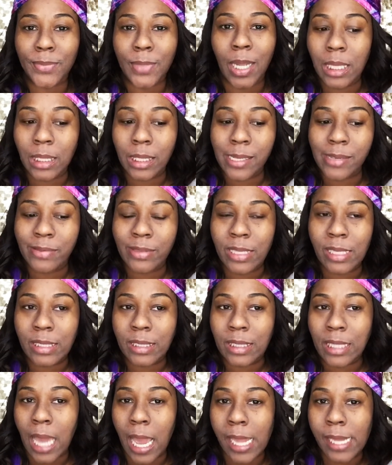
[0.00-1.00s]
It leaves
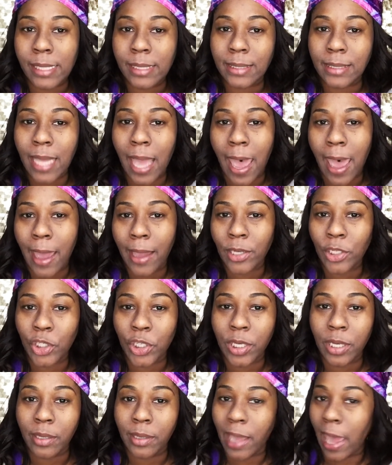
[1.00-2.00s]
this nice
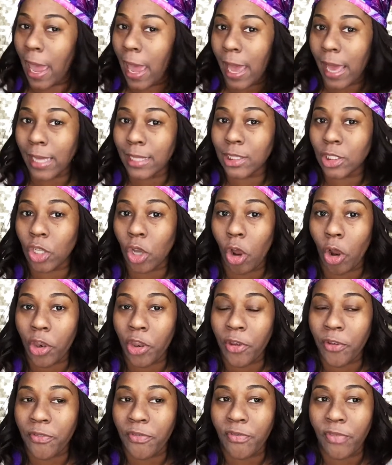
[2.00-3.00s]
ashy cast
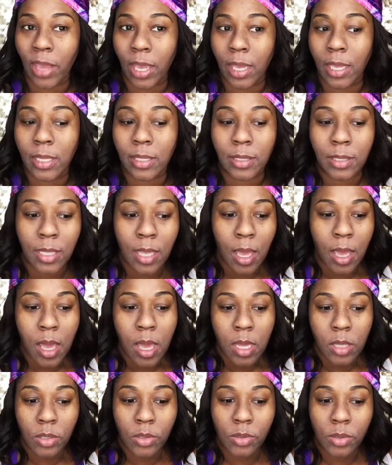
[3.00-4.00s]
on your face.
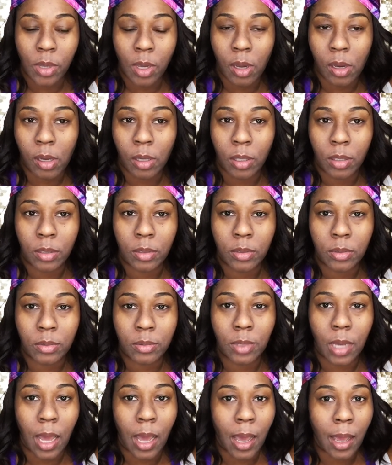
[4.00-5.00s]

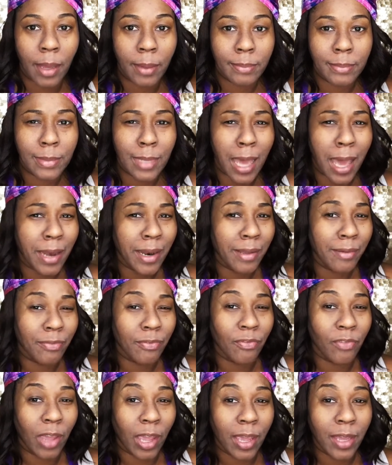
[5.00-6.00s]
So I'm not a
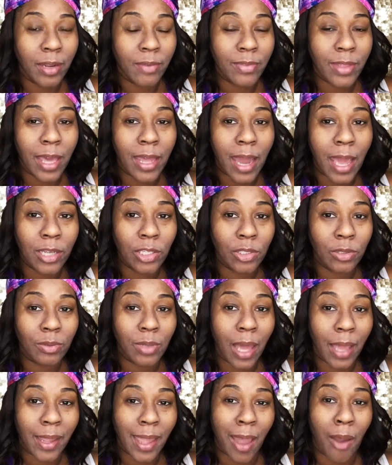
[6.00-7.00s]
fan of that. I do
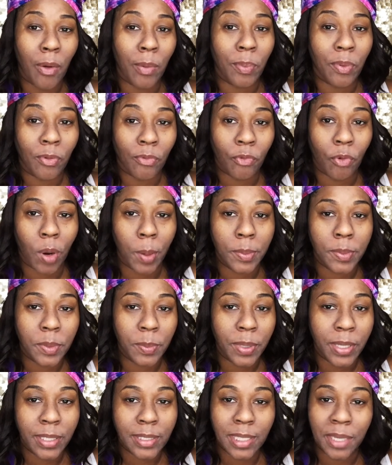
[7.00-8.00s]
like how it performs
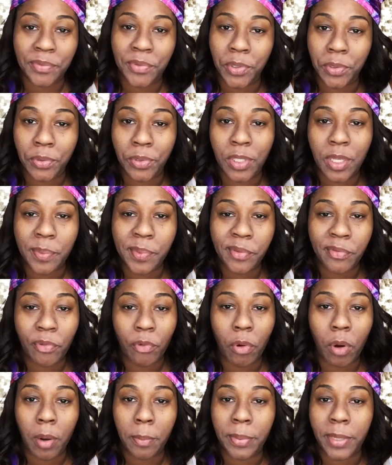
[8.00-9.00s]
because I've used it
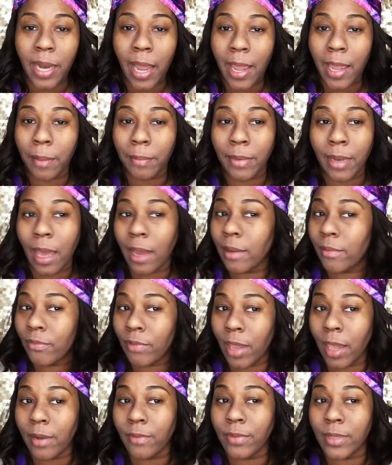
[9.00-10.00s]
before, but I am not a
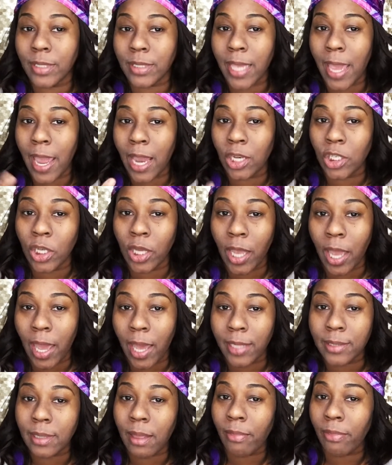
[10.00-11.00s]
fan of this ashy
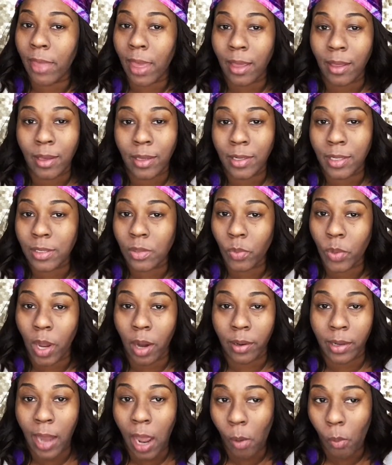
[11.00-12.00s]
cast, and thank goodness we
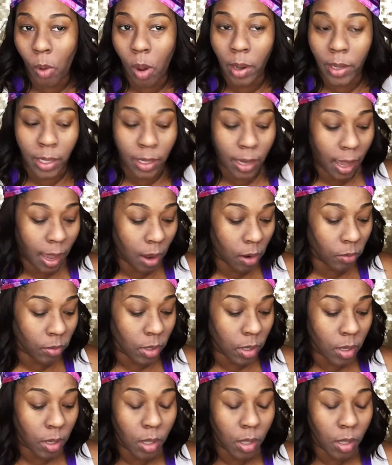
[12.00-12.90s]
are not walking out